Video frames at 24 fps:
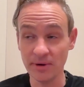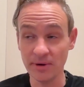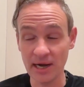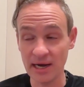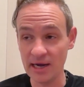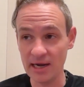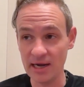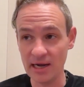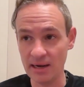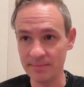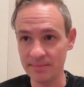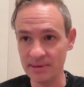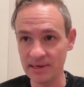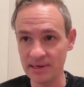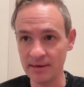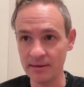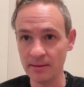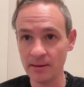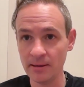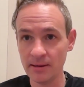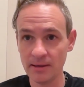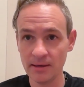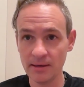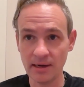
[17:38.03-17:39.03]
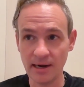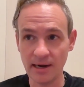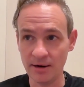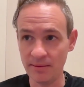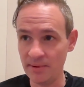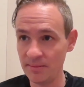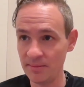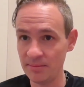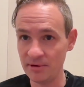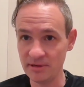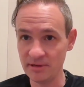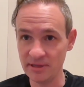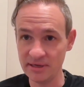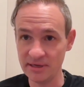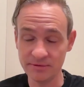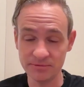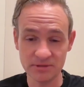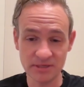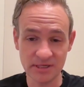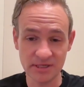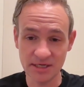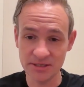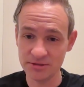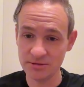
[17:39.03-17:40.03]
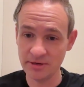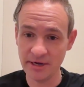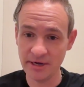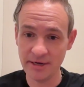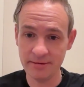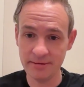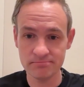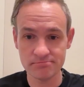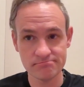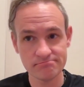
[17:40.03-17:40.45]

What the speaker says: I mean, I remember it like it was yesterday.